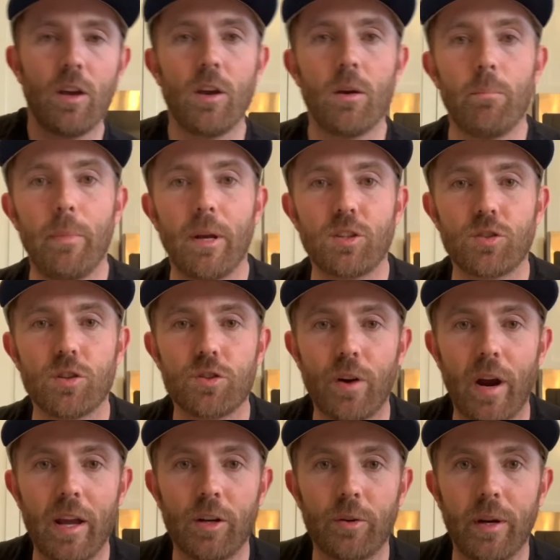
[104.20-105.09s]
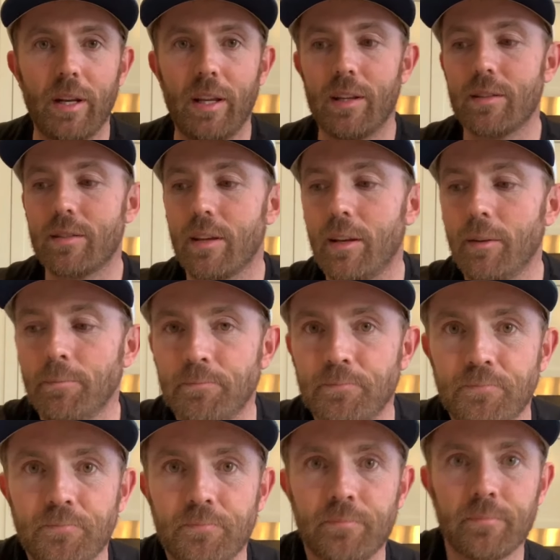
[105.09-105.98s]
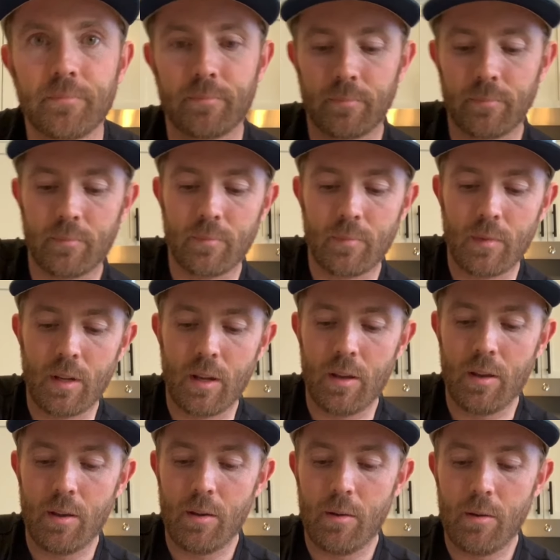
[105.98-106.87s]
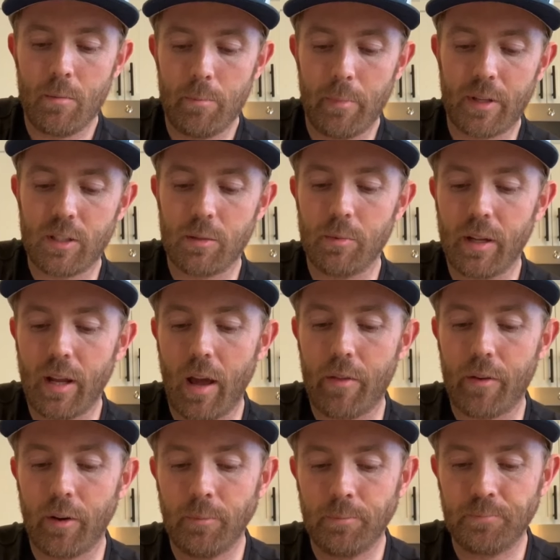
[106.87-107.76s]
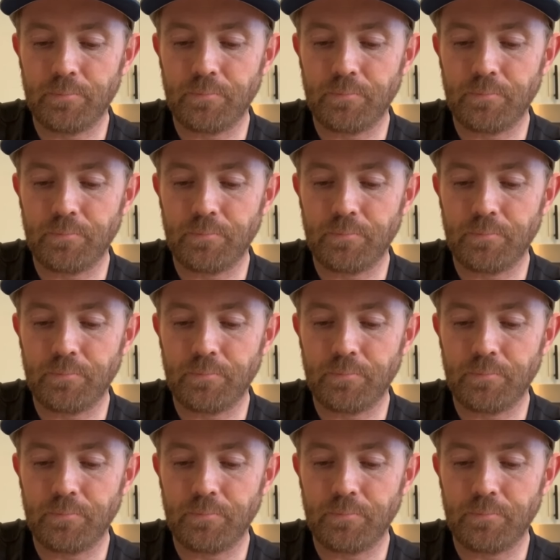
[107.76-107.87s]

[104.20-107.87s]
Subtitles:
Mix your dry ingredients in. Mix them together.